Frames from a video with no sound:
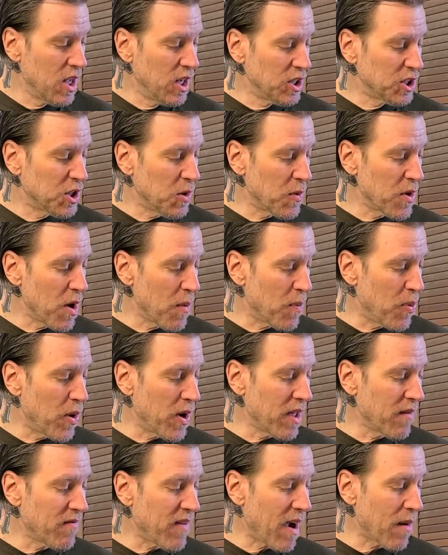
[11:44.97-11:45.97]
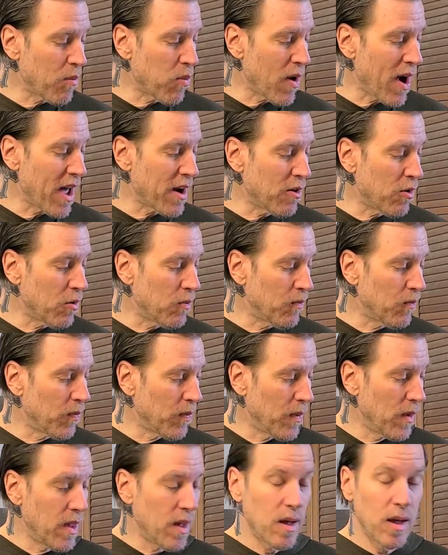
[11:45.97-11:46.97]
So when you're putting vibrato,
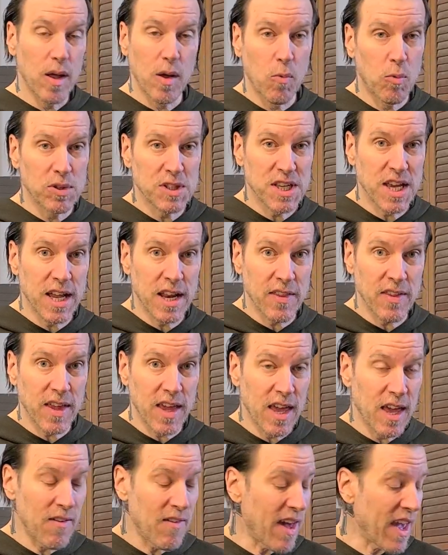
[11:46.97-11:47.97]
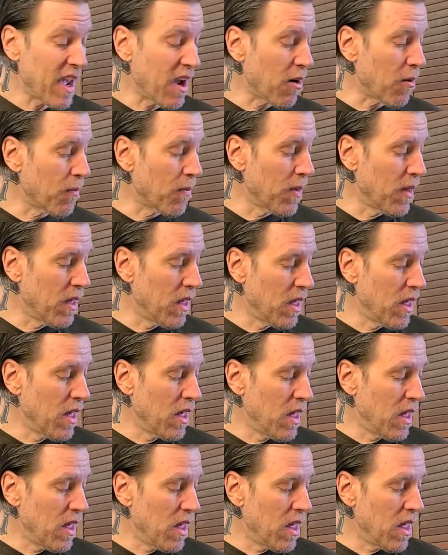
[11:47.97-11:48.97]
once again in the key of A here,
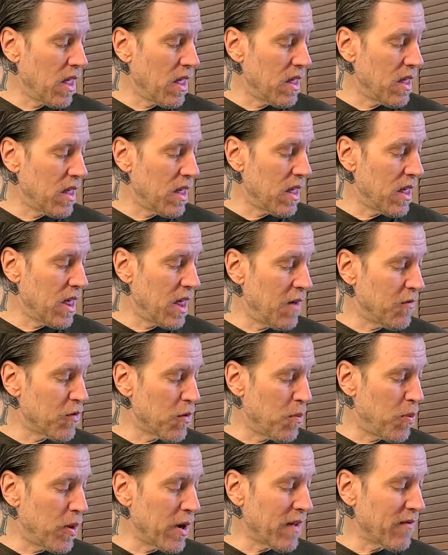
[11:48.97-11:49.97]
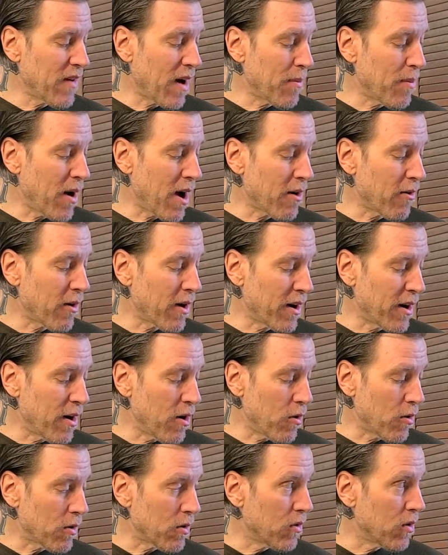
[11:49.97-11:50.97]
if you're putting vibrato on a note,